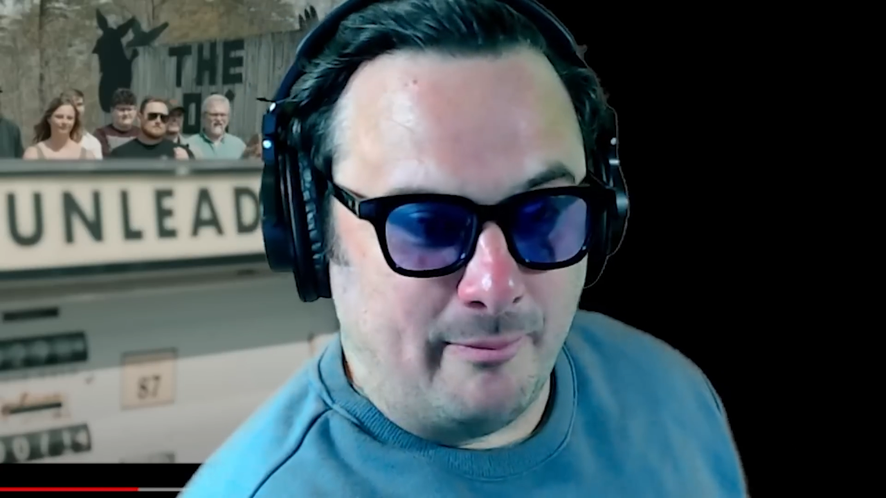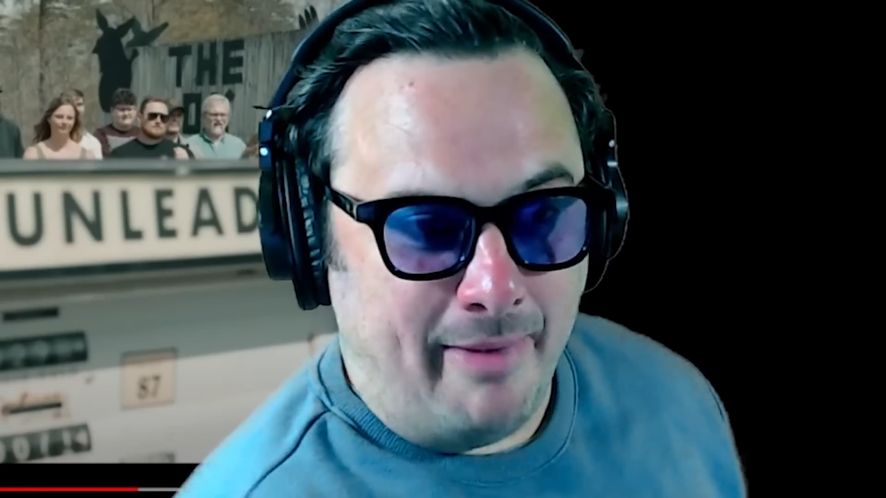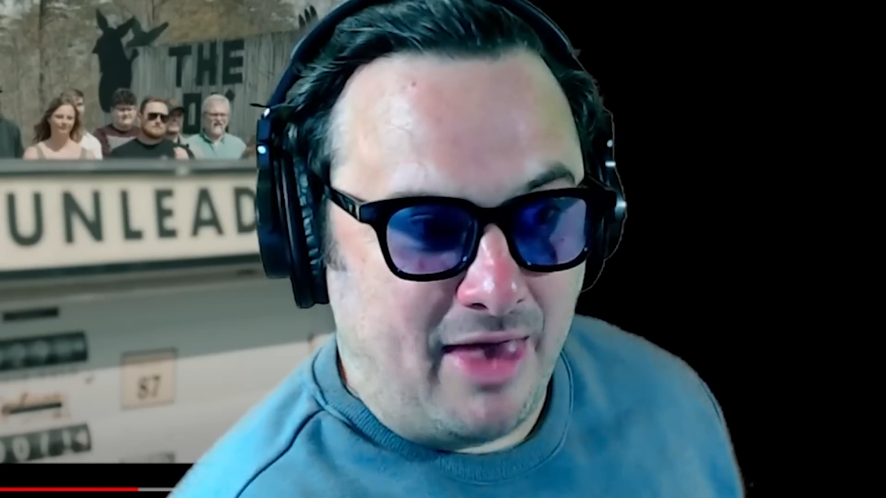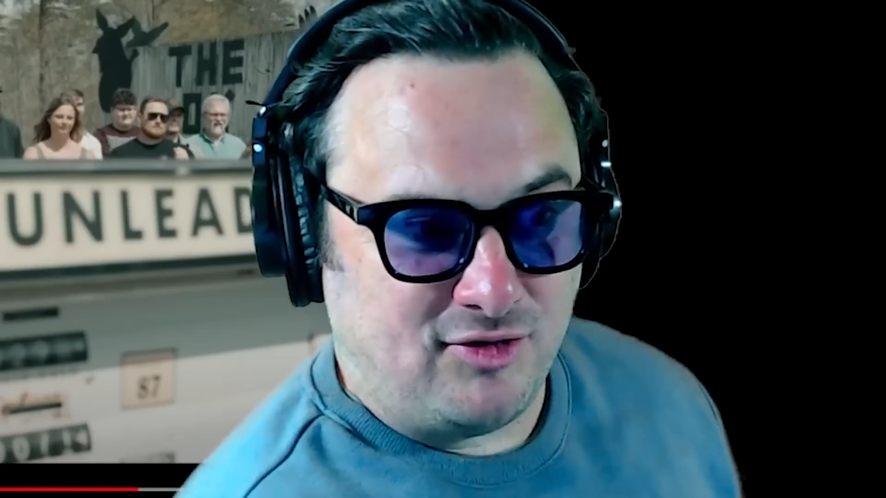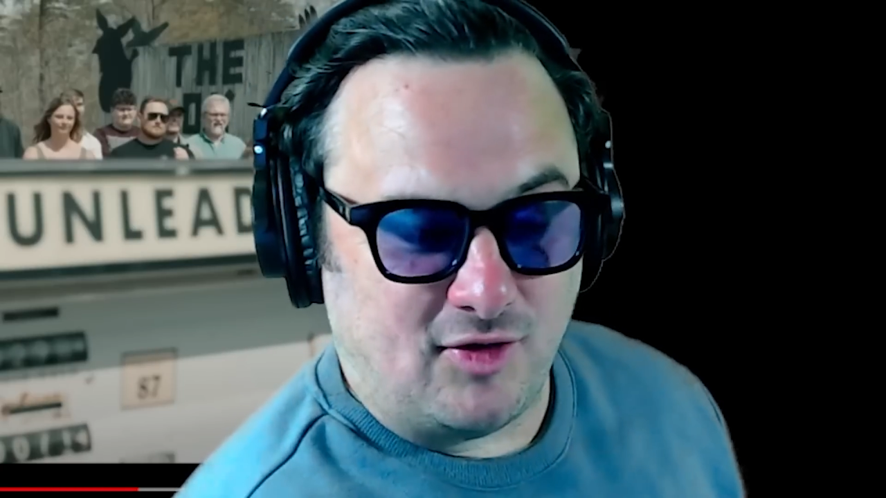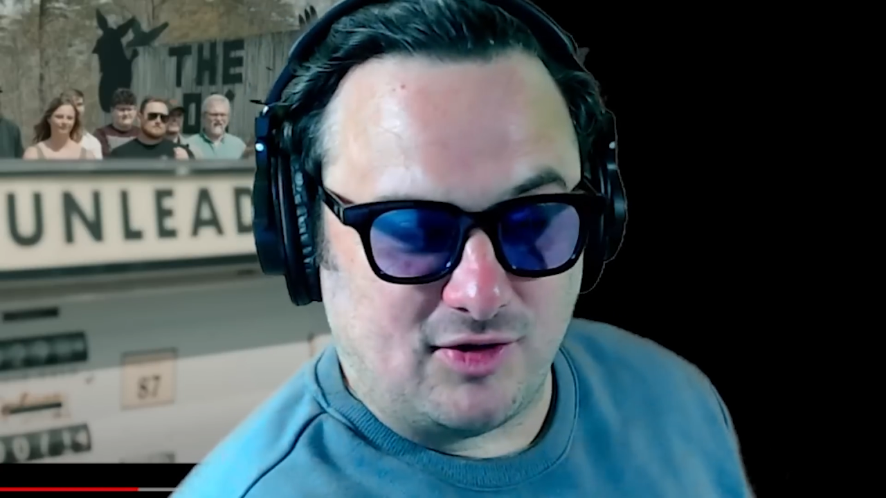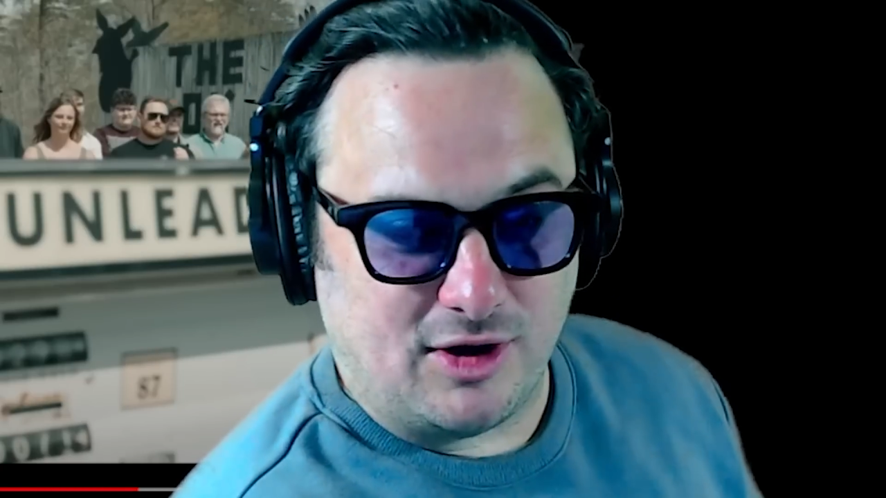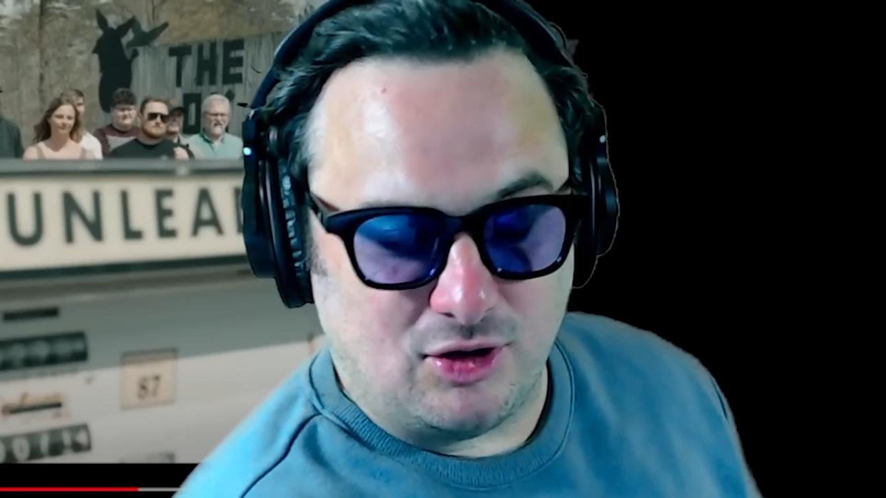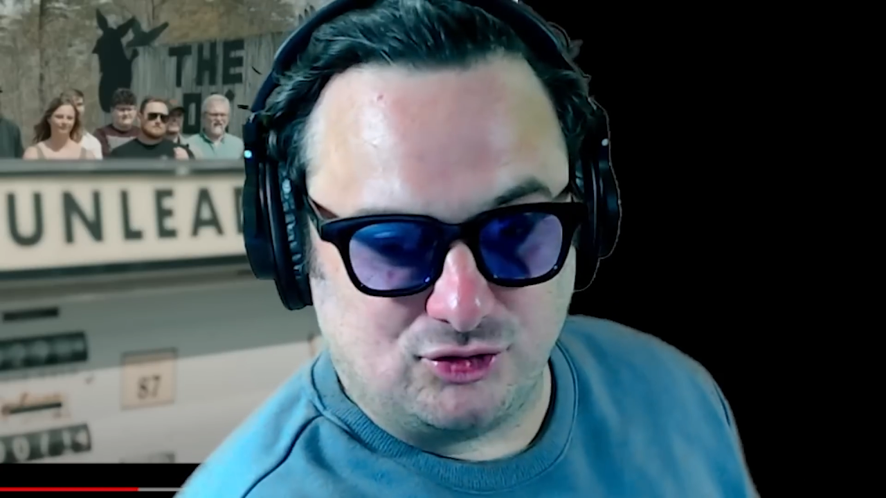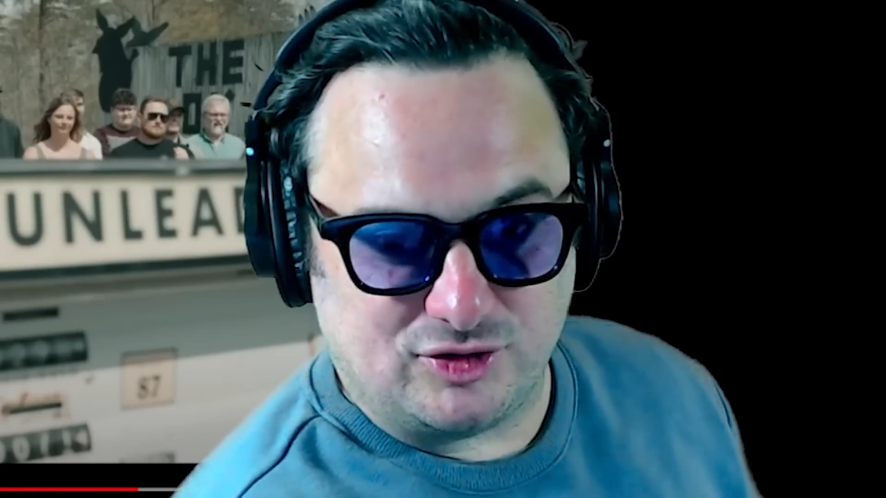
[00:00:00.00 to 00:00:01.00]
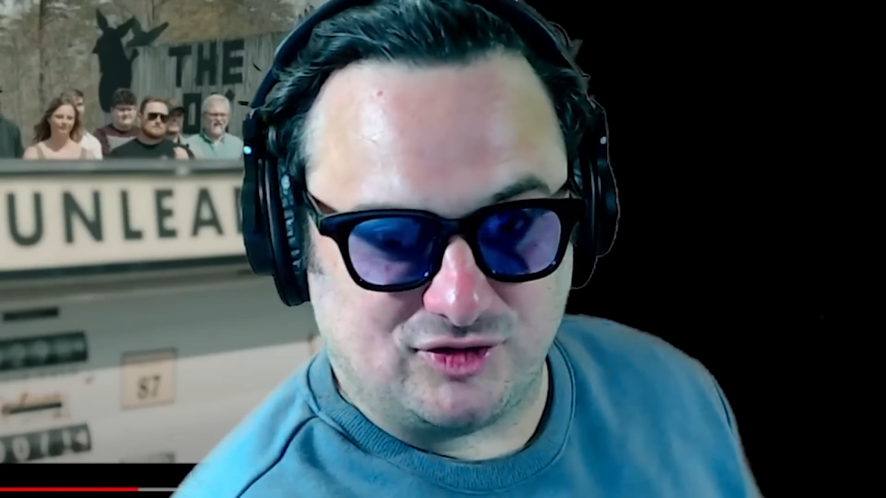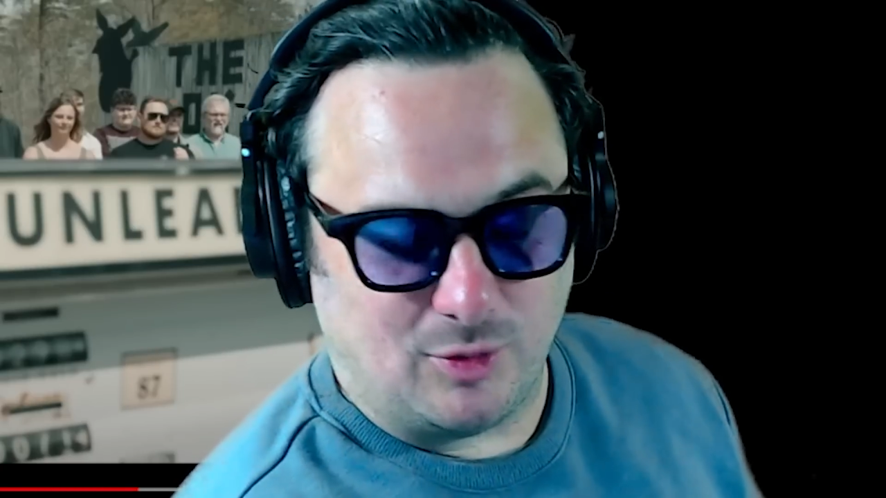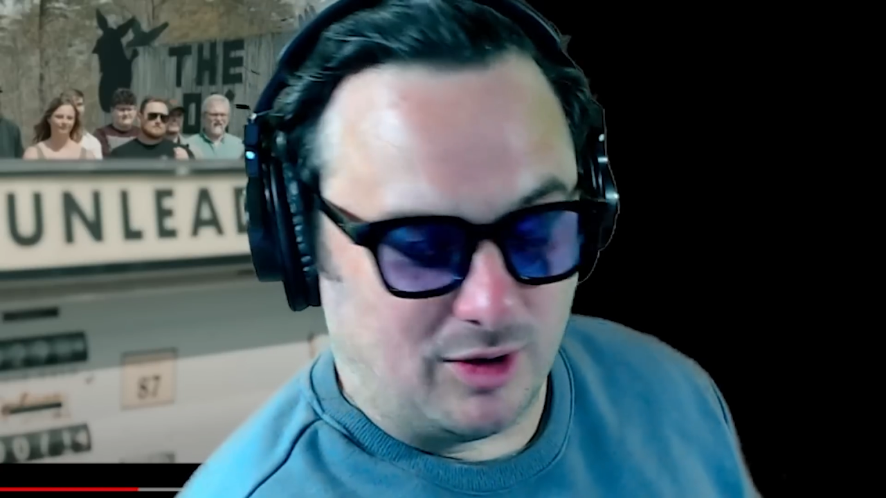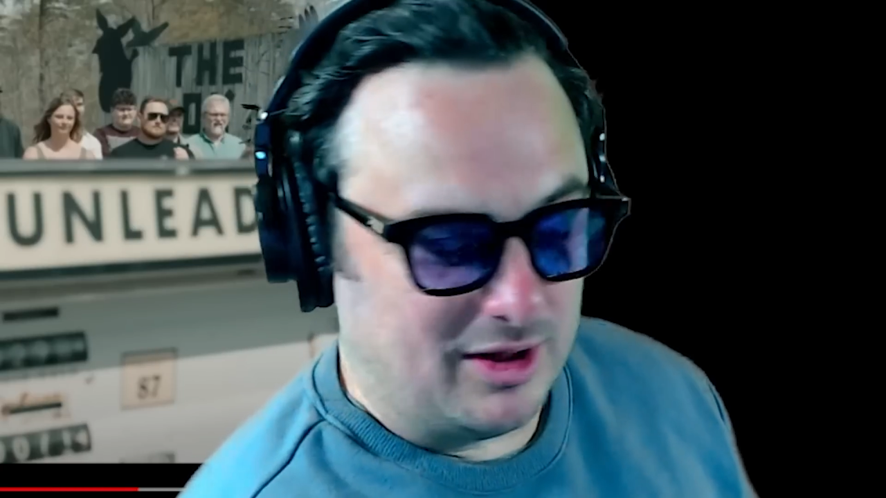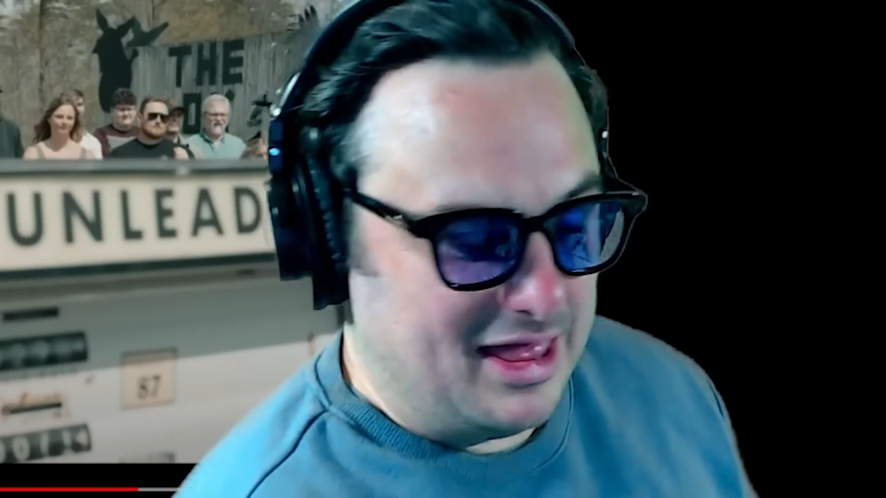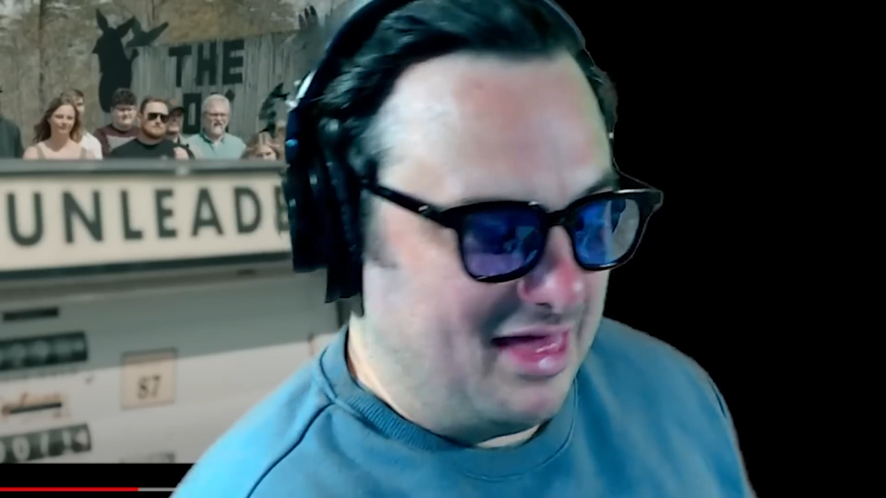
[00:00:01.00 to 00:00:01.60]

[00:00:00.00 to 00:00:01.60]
mess at the country store."